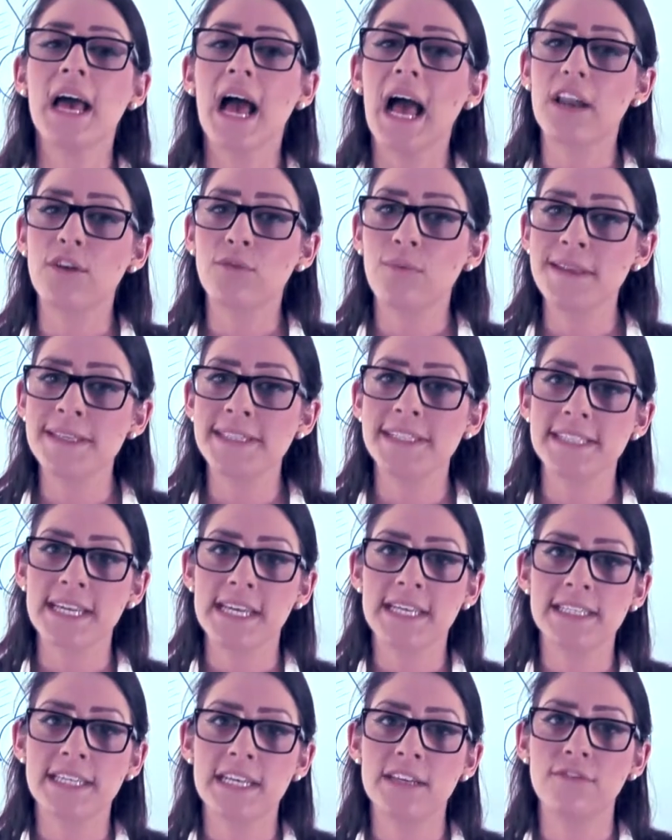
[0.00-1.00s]
and when
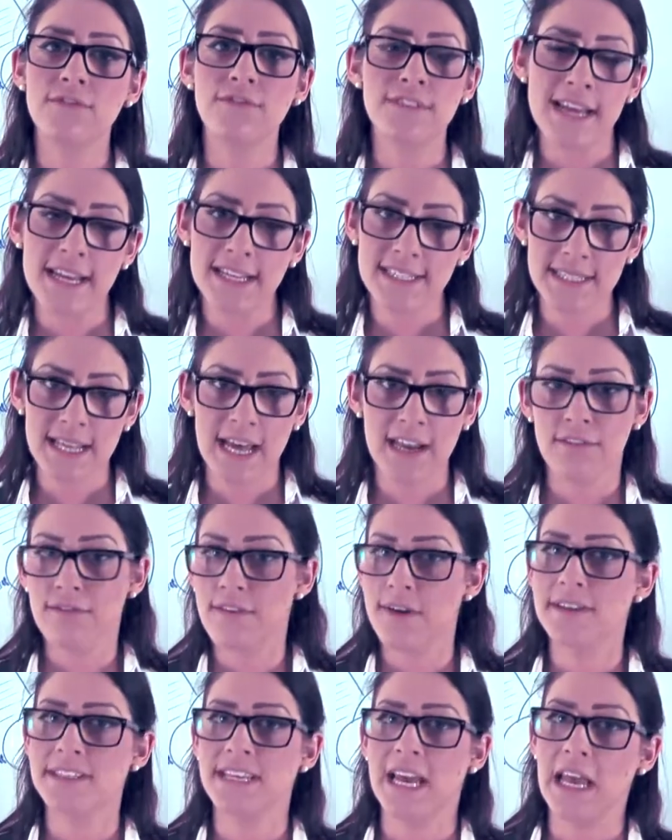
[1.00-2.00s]
seated, flex and
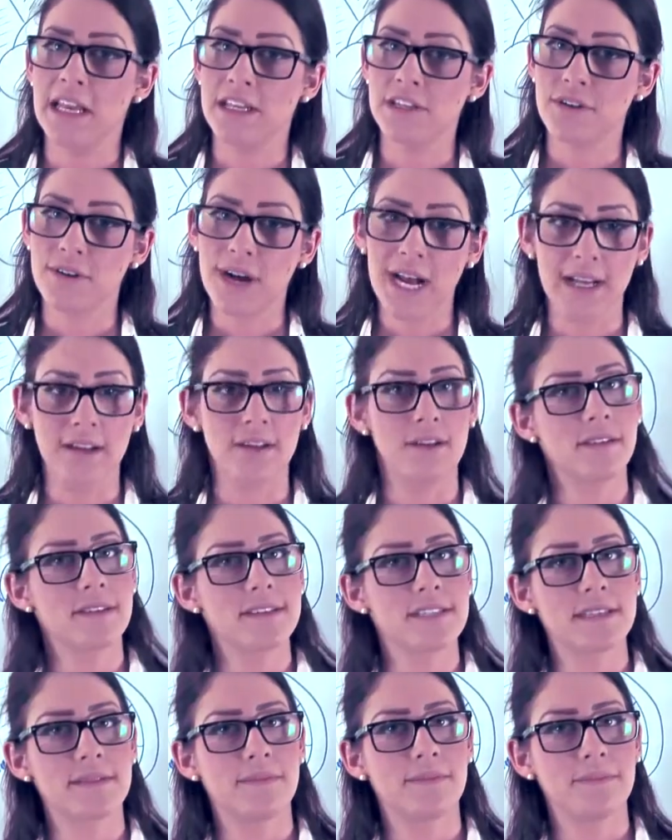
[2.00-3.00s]
rotate your ankles.